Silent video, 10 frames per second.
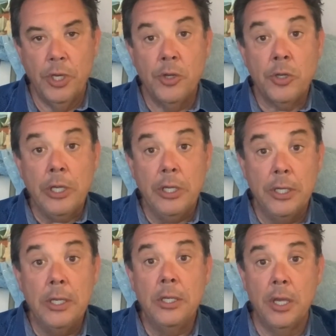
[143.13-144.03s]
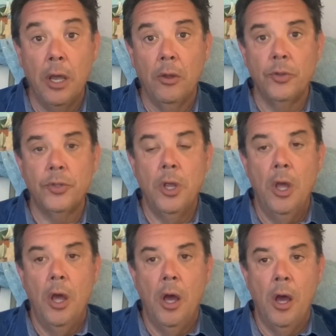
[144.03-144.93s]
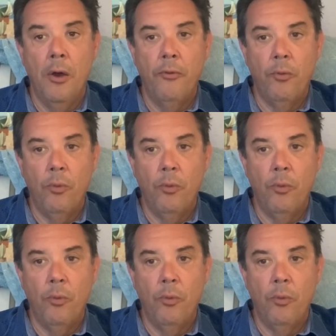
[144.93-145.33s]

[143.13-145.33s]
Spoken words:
intricate details of